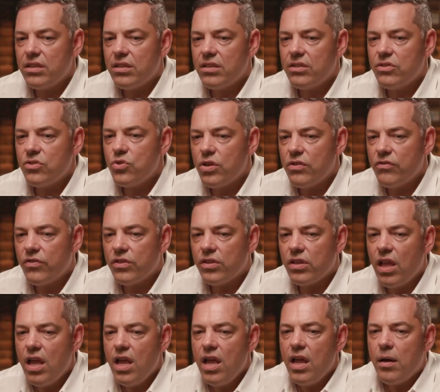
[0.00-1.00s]
driven
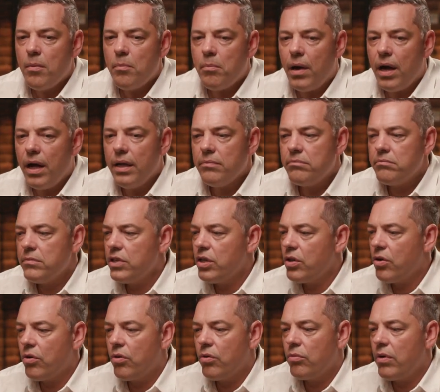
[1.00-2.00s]
by, you
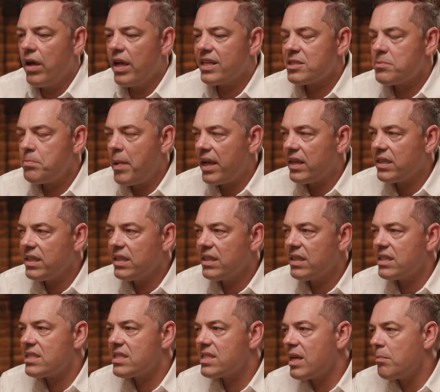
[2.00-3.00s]
know, expecting
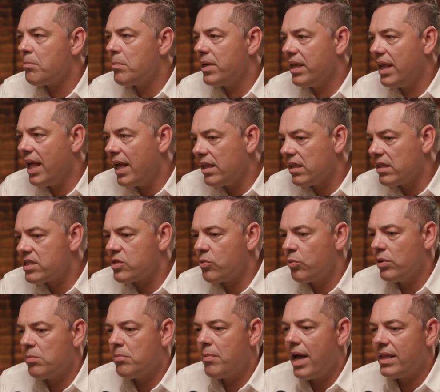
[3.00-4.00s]
that somebody else
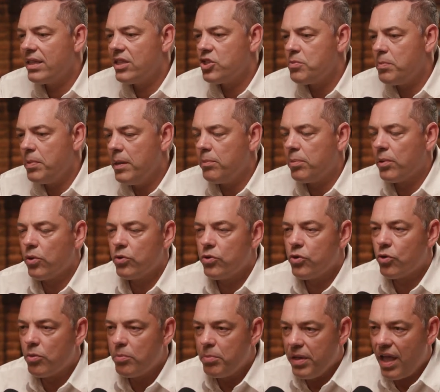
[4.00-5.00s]
will manage people on
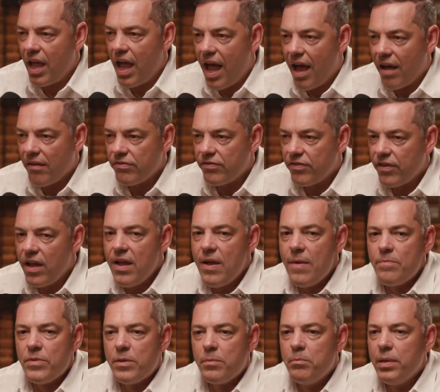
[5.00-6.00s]
your behalf,
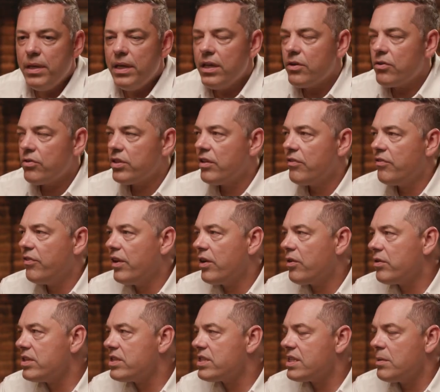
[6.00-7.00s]
be it on a
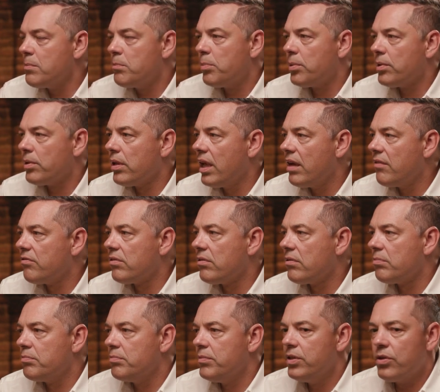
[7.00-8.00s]
very simple
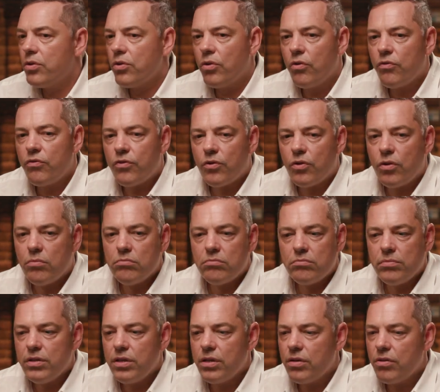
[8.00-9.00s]
level, you know, from,
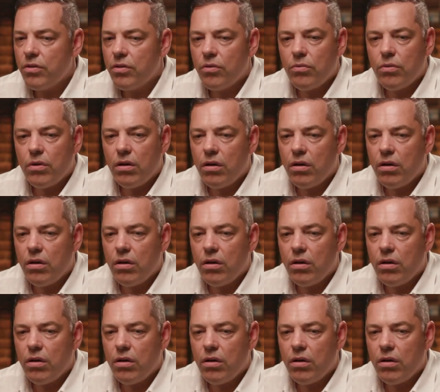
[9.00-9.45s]
you know,